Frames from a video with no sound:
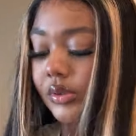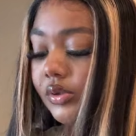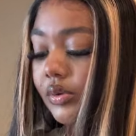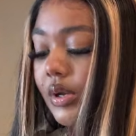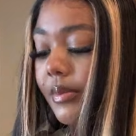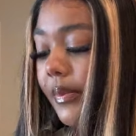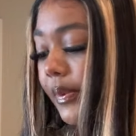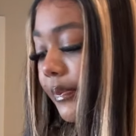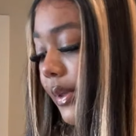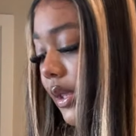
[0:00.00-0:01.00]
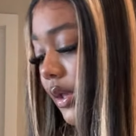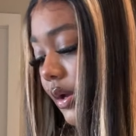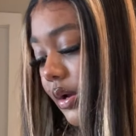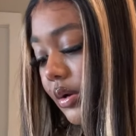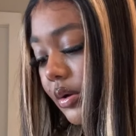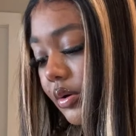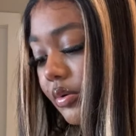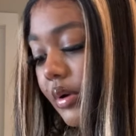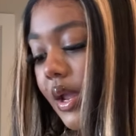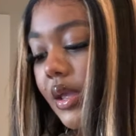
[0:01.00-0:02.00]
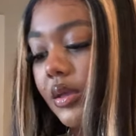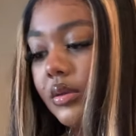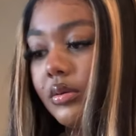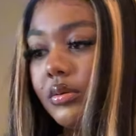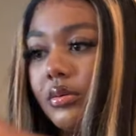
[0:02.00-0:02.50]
So come up in pink, gray.